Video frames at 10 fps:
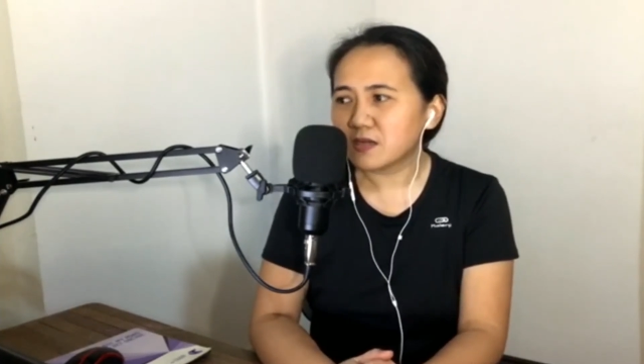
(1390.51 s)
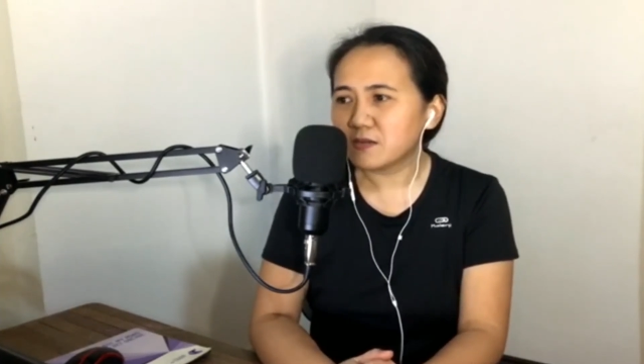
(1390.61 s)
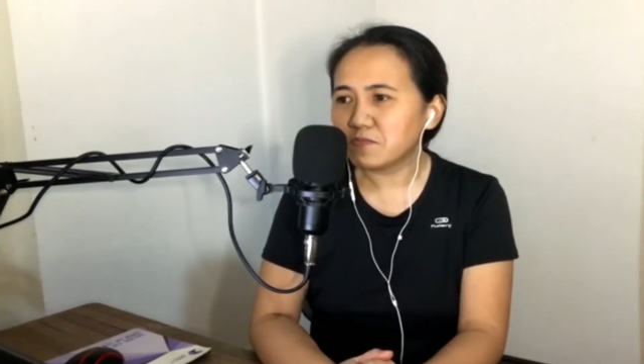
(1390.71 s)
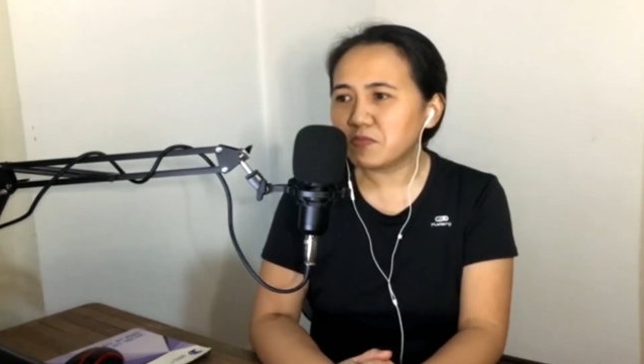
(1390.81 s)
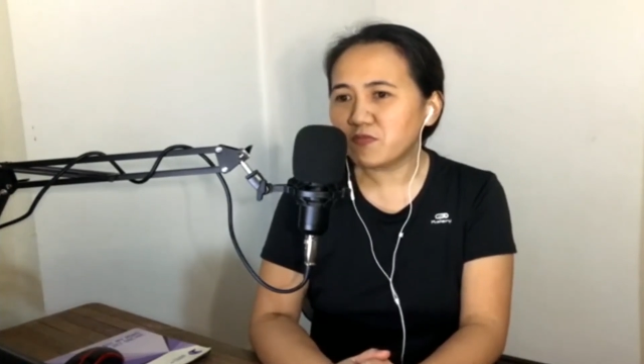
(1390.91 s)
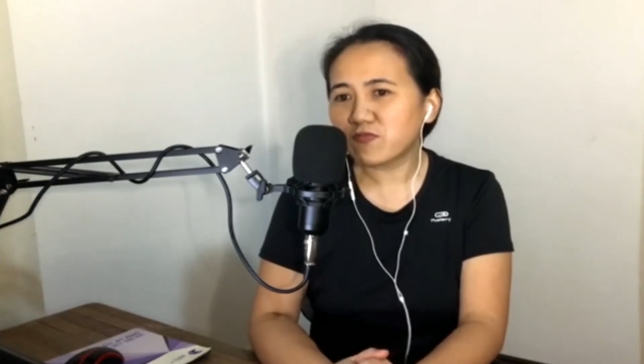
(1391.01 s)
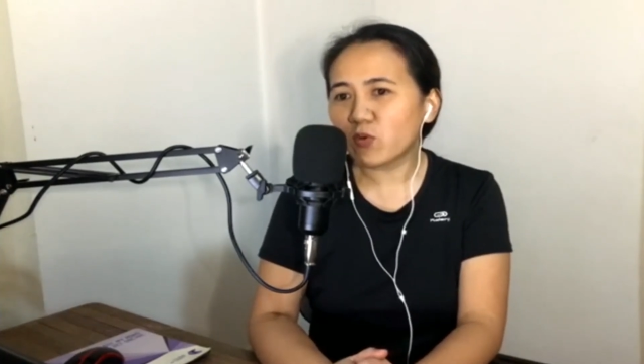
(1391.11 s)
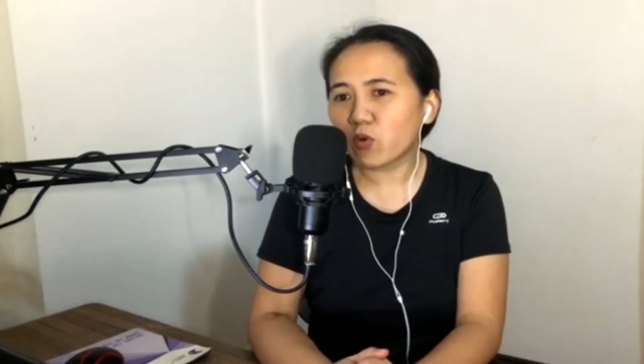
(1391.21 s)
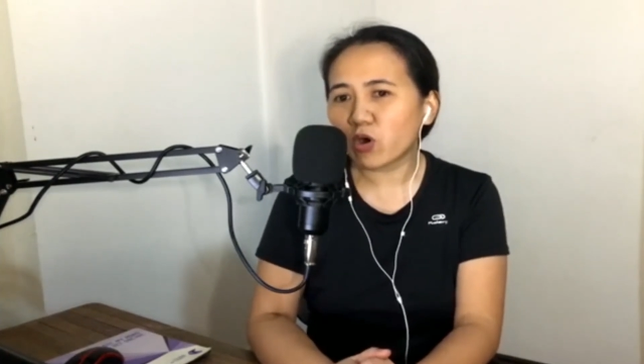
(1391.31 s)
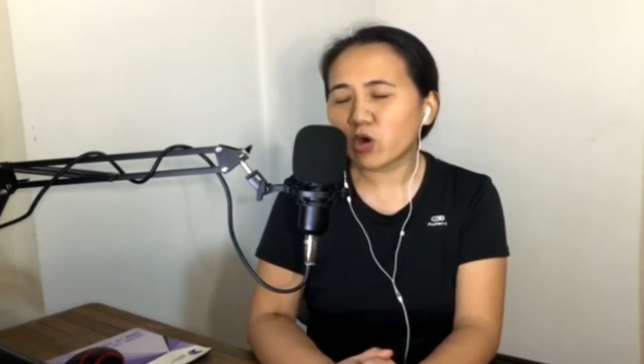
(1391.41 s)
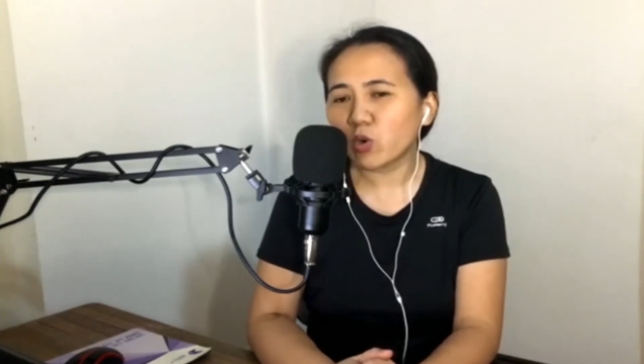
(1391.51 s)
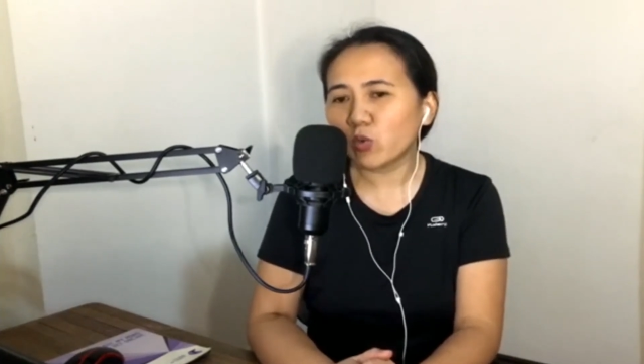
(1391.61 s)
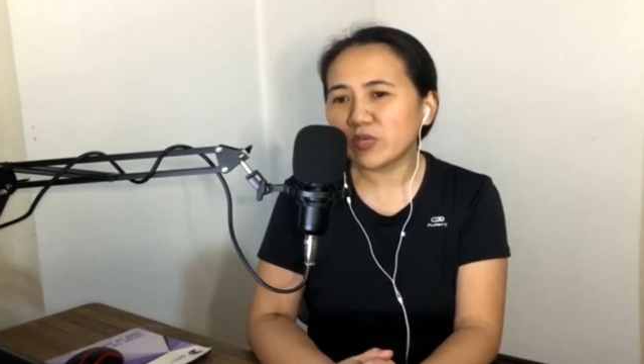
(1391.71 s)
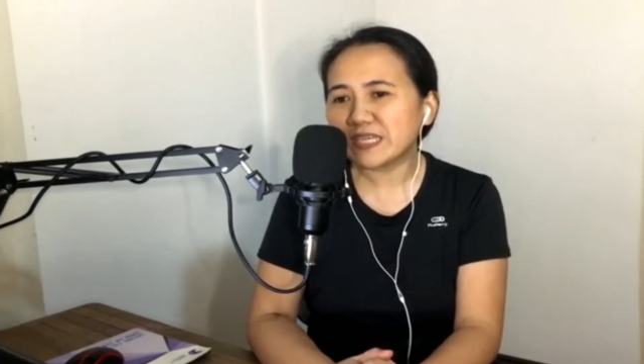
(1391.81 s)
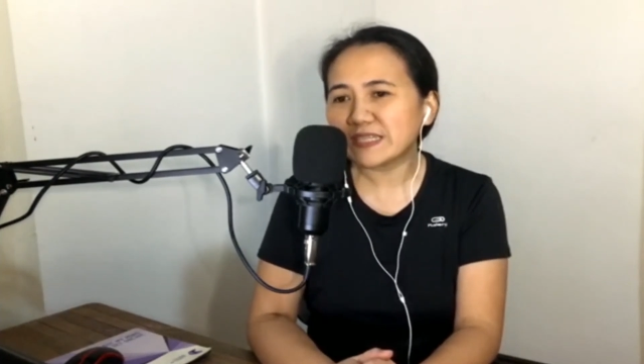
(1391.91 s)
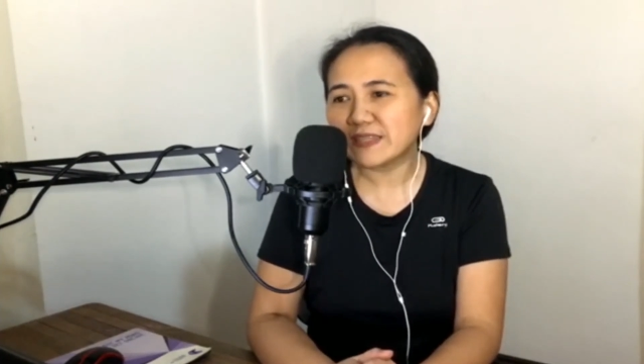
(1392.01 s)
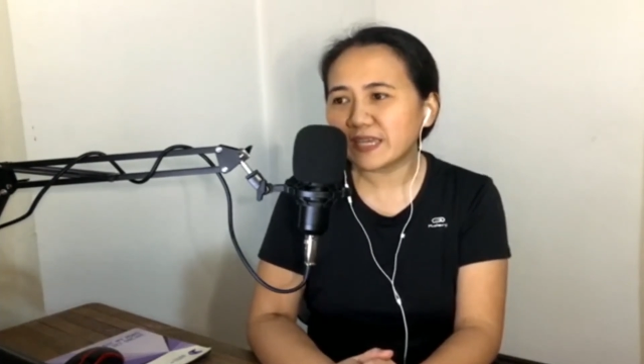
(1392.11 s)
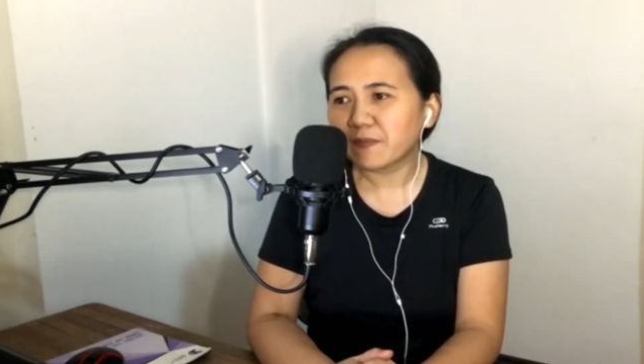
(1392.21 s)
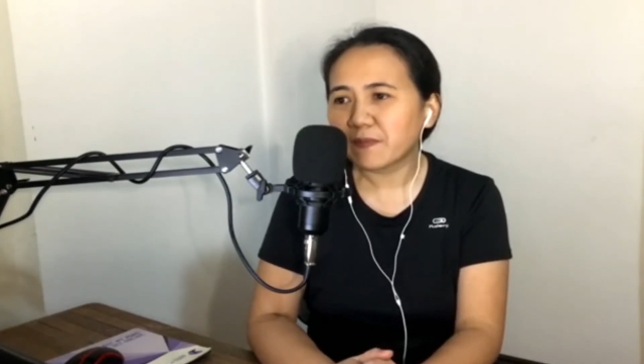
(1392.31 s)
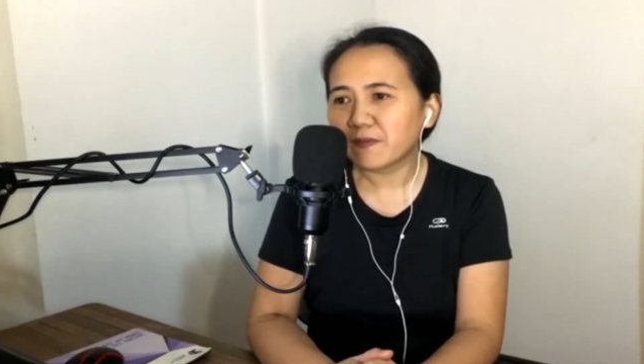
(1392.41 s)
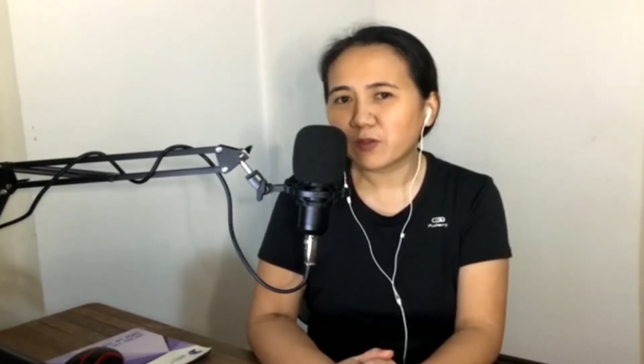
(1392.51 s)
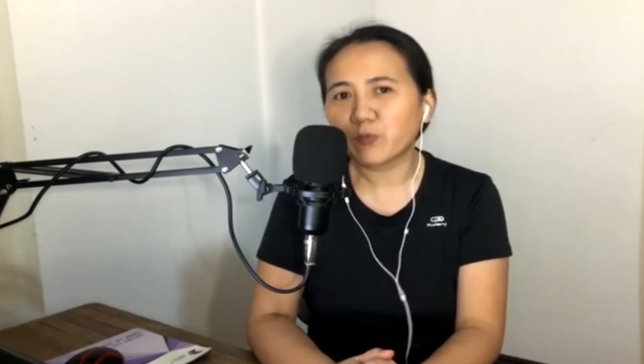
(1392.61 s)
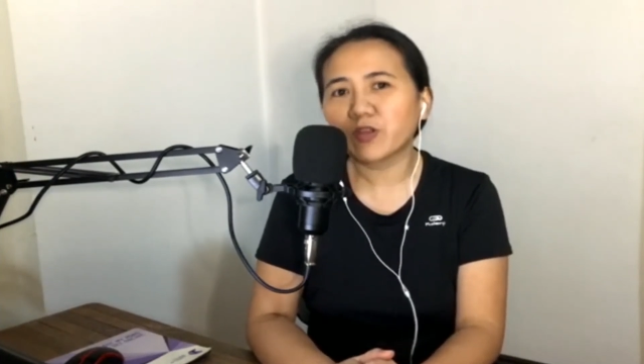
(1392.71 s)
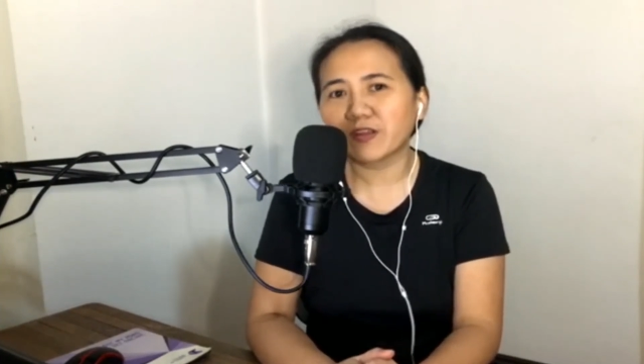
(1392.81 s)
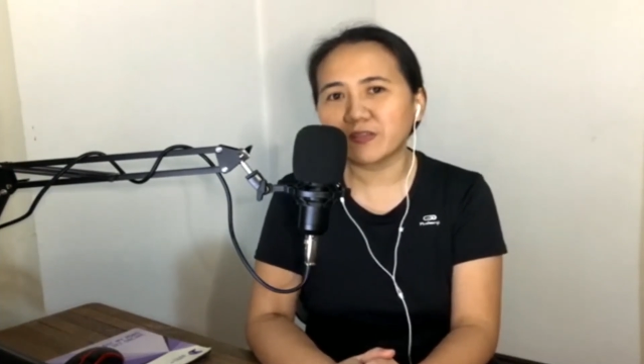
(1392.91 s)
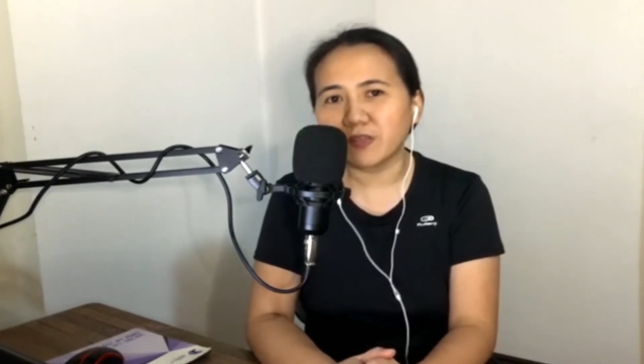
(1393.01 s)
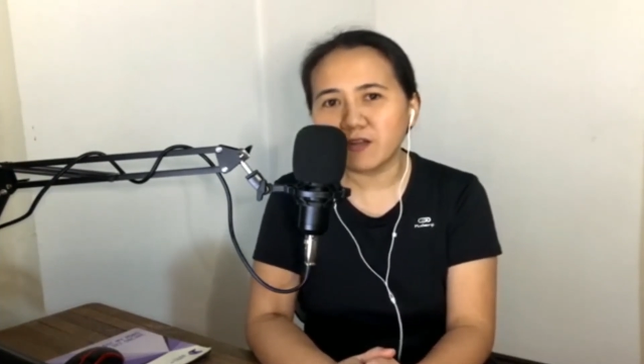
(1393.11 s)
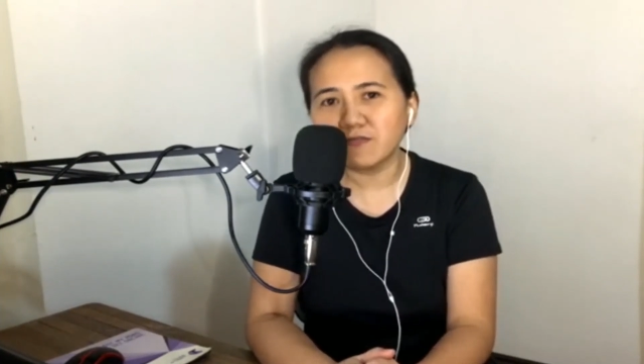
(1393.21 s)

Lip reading: before we claim that we are in love,